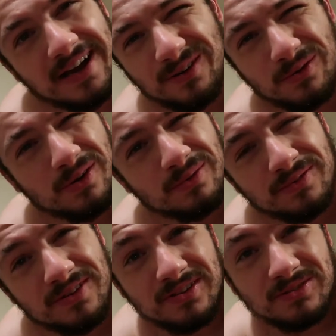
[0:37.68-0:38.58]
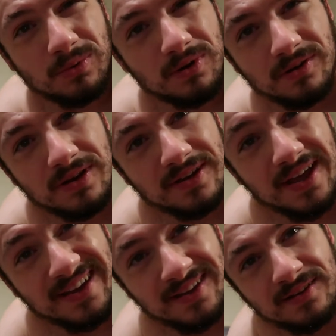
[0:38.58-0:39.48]
I don't know this is what a
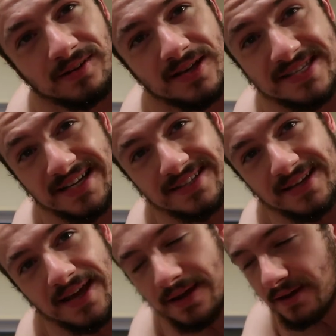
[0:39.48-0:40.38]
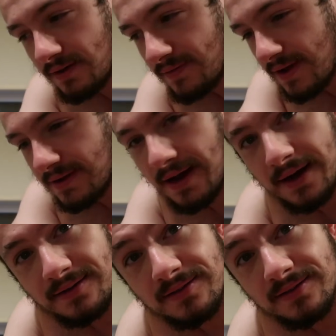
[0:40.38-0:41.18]
day a Saturday of a dad